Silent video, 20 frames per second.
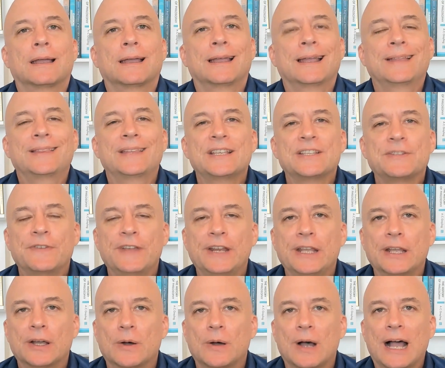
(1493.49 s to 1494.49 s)
In this
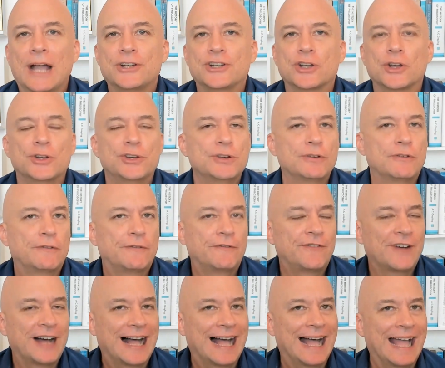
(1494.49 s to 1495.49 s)
video, I showed you
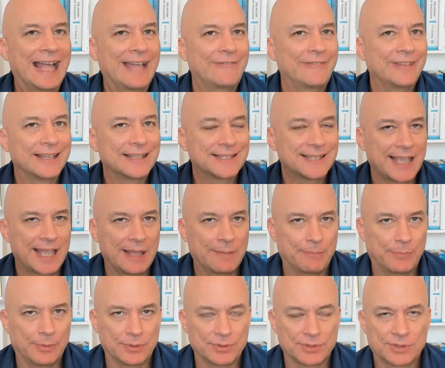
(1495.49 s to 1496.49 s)
5
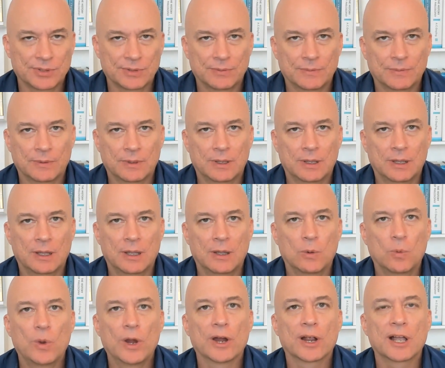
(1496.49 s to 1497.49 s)
examples
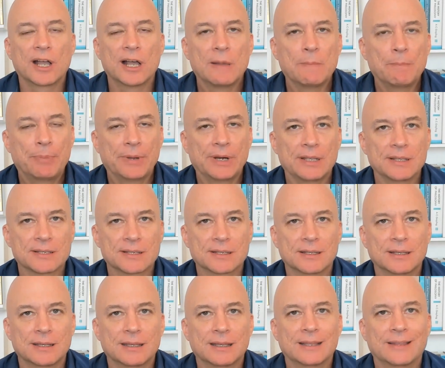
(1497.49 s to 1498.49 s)
where companies
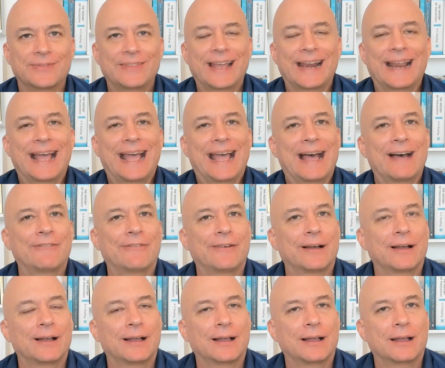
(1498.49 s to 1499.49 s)
that have
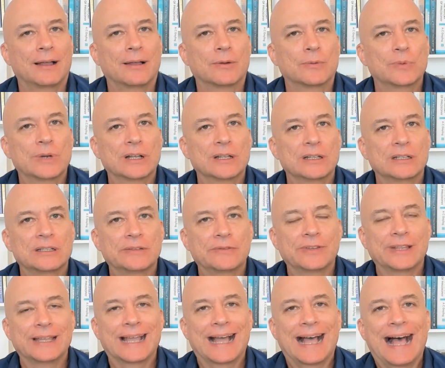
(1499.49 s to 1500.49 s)

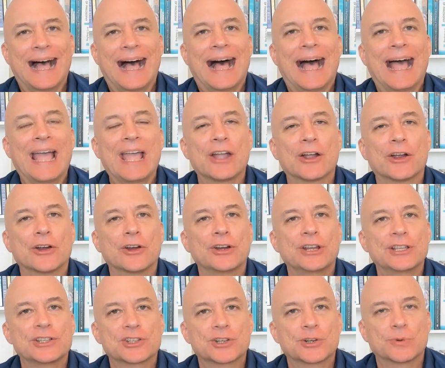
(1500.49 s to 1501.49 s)
relatively high
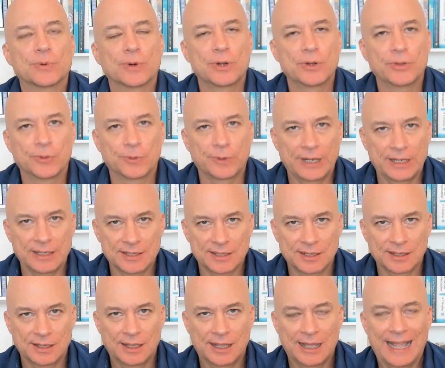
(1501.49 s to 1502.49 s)
earnings growth
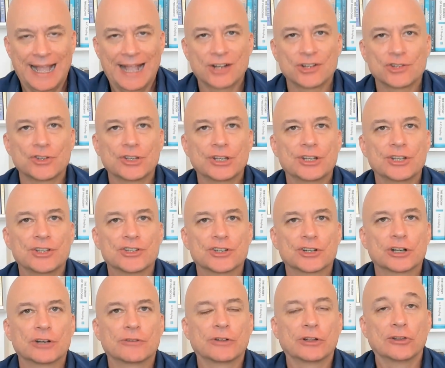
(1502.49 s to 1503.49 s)
rates actually
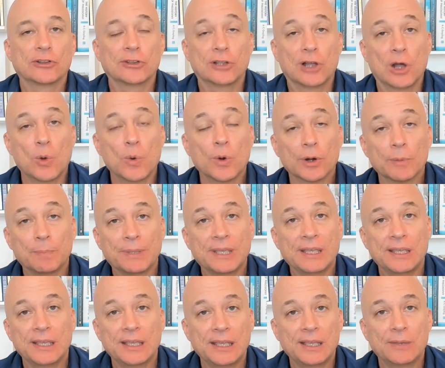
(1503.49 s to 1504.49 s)
deserve lower PE